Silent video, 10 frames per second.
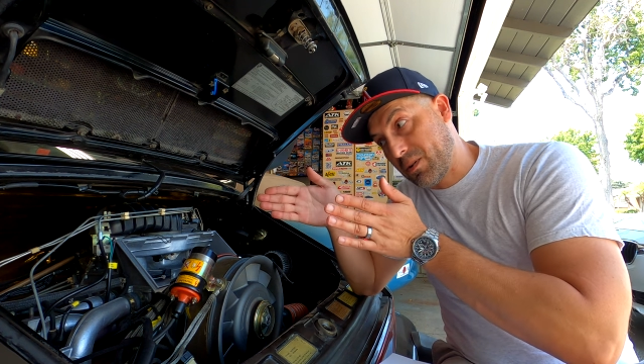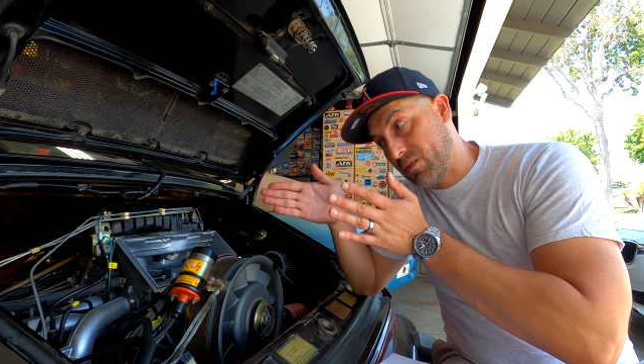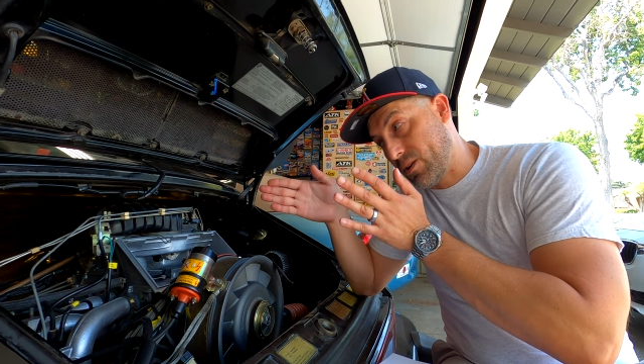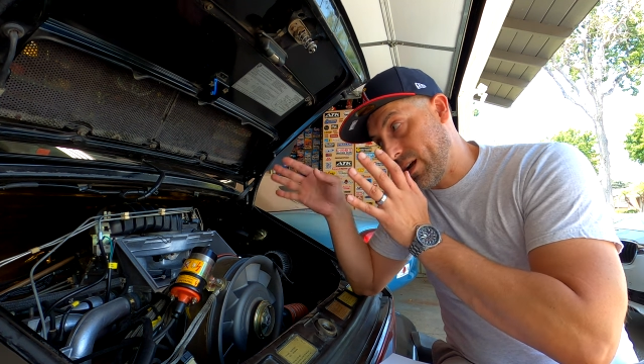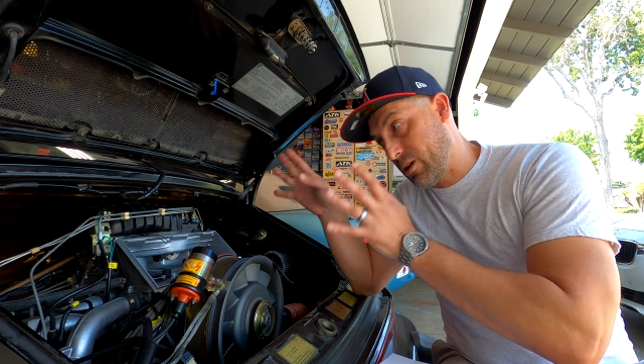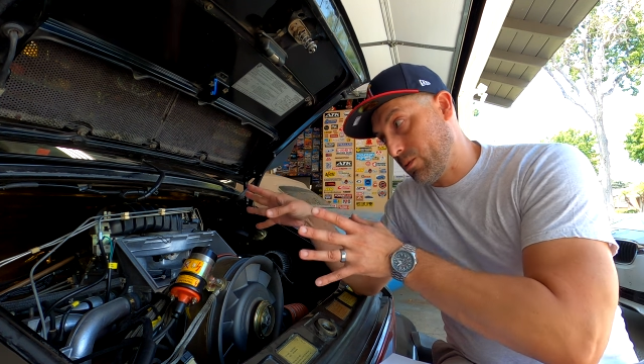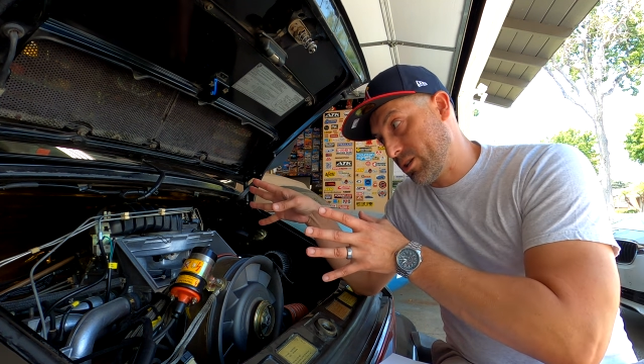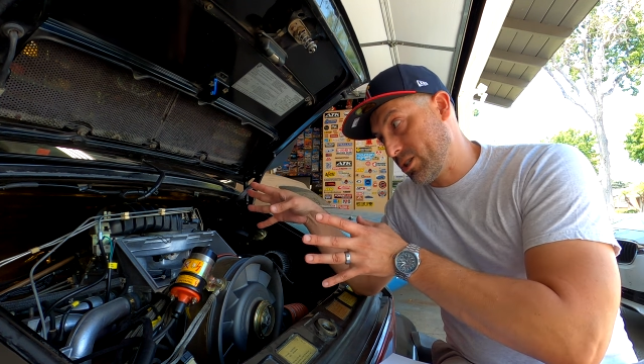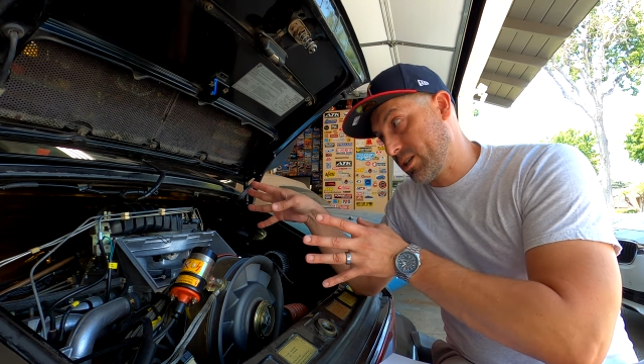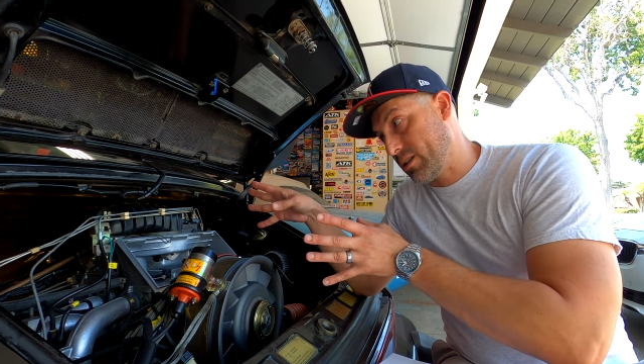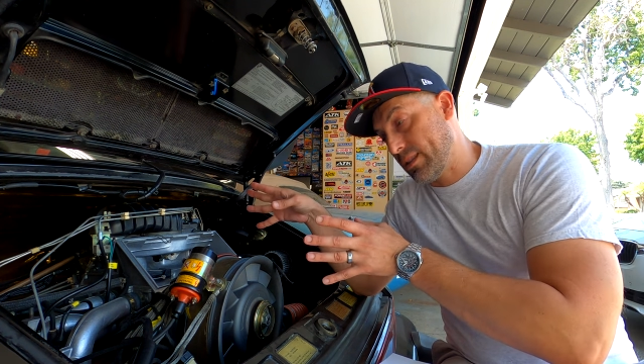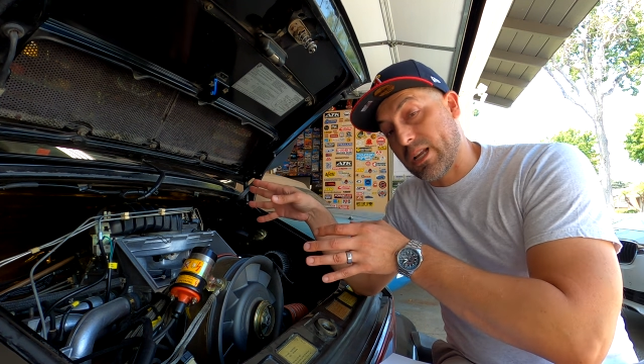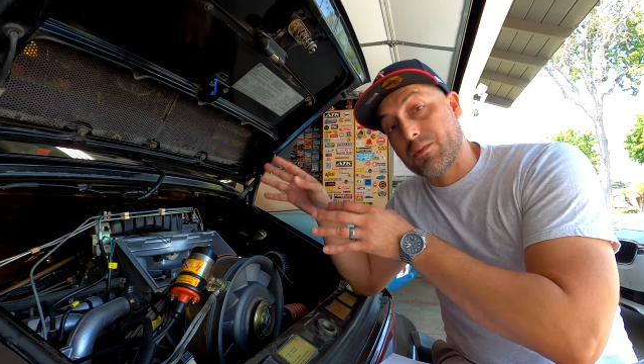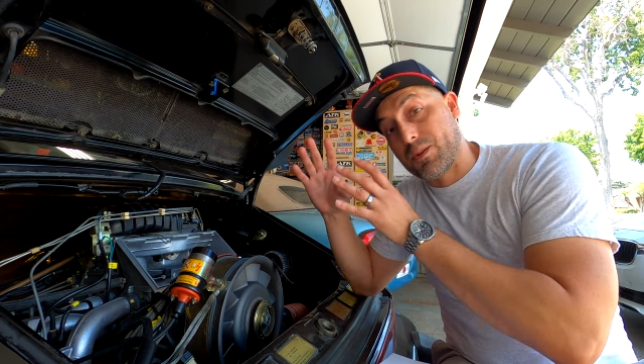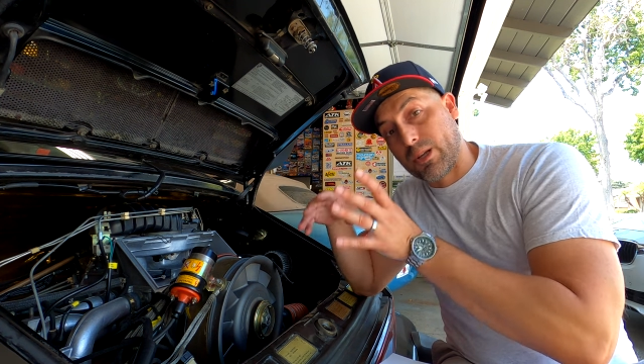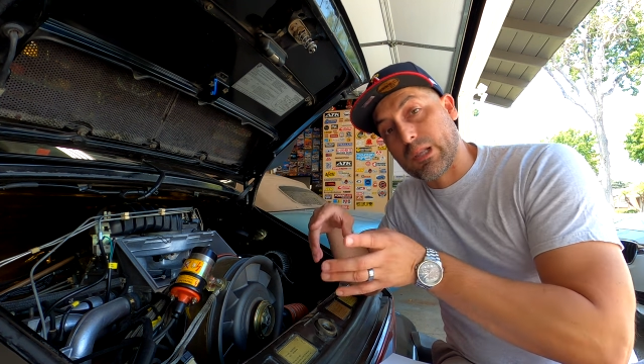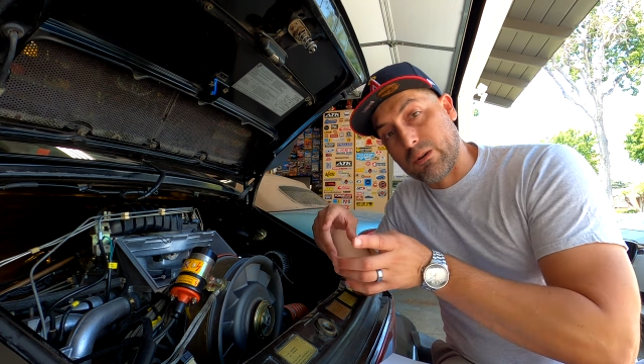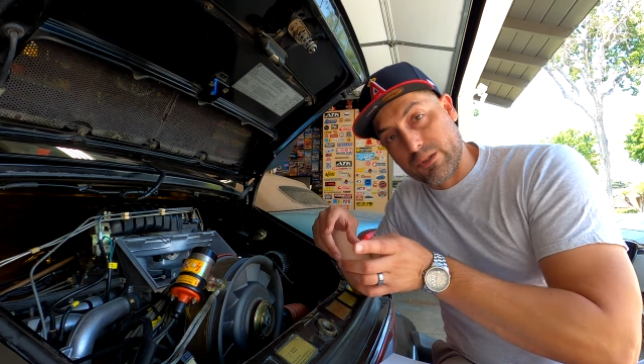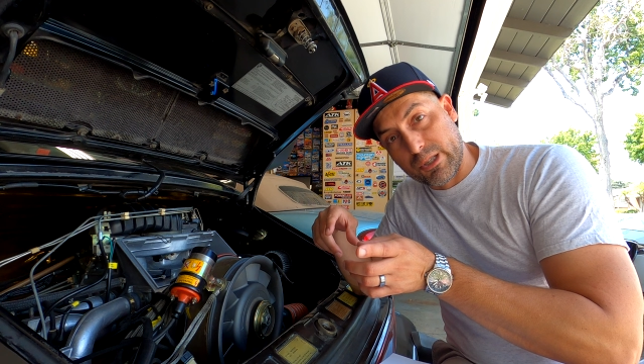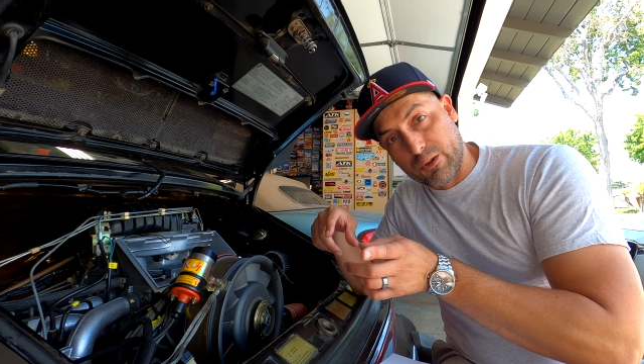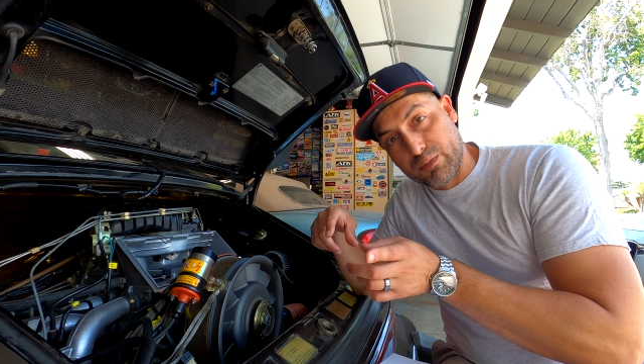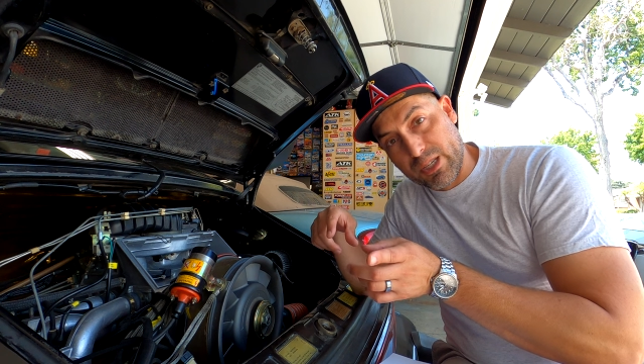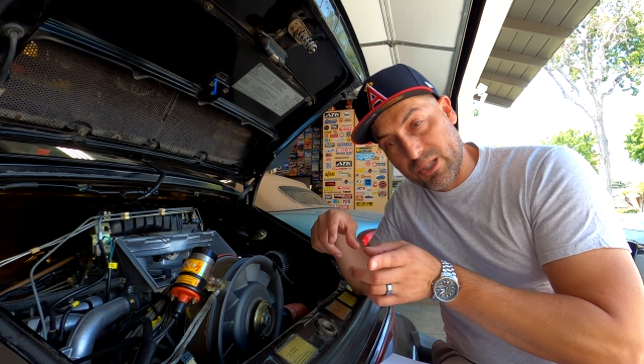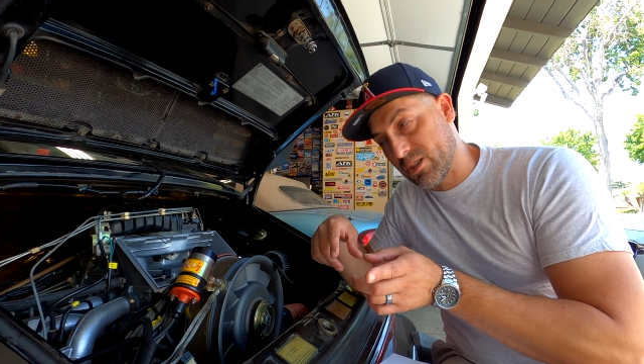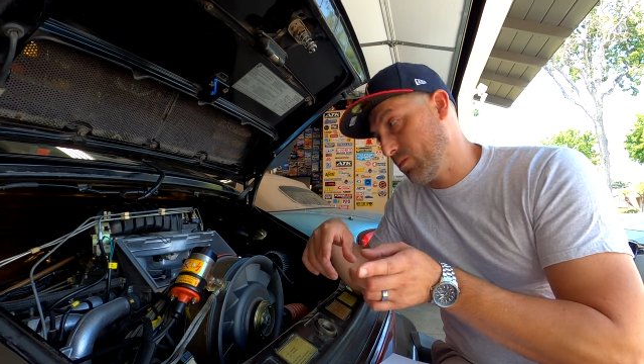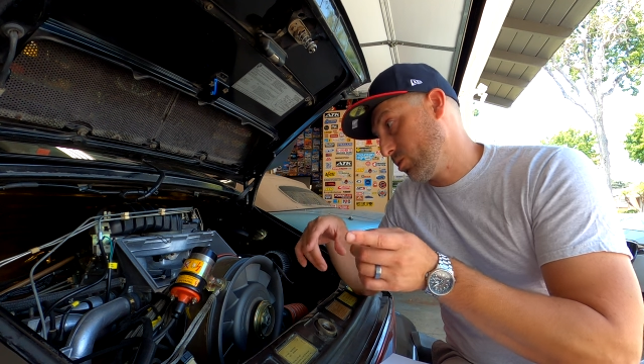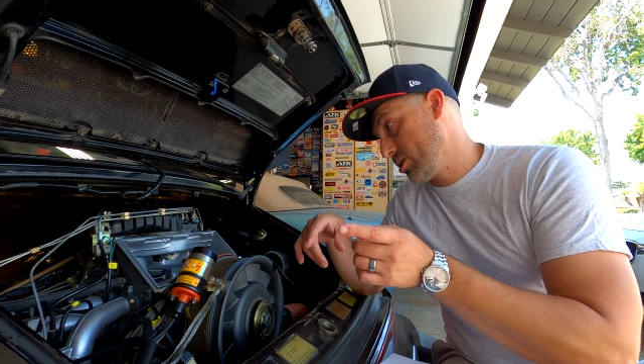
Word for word: But for now, that's for the closed loop system.